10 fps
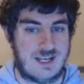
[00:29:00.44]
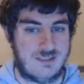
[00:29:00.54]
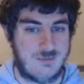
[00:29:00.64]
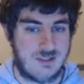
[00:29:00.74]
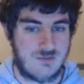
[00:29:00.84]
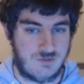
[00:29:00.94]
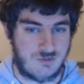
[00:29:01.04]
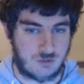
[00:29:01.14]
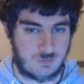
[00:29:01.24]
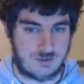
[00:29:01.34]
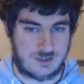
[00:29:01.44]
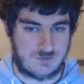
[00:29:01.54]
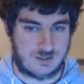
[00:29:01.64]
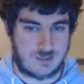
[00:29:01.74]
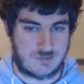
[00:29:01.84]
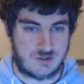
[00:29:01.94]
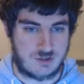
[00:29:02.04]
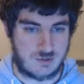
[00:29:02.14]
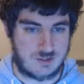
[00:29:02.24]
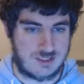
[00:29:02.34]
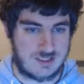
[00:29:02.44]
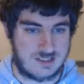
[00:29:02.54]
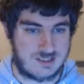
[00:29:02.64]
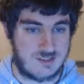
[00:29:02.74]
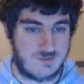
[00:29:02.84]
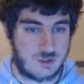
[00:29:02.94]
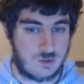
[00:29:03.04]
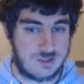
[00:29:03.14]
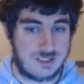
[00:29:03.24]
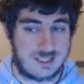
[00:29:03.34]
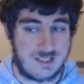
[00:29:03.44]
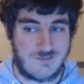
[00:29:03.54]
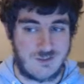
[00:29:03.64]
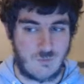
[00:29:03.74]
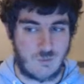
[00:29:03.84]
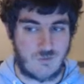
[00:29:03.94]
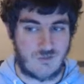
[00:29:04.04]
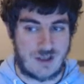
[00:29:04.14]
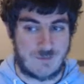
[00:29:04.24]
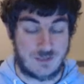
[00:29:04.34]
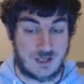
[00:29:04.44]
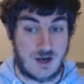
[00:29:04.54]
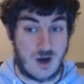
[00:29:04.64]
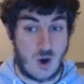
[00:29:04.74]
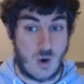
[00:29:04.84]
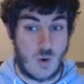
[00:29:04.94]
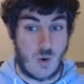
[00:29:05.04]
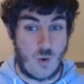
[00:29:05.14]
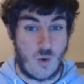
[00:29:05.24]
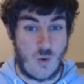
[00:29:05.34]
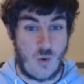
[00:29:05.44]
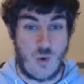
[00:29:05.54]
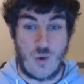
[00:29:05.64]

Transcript: elements following the reception to 2016's futuristic Infinite Warfare. Oh,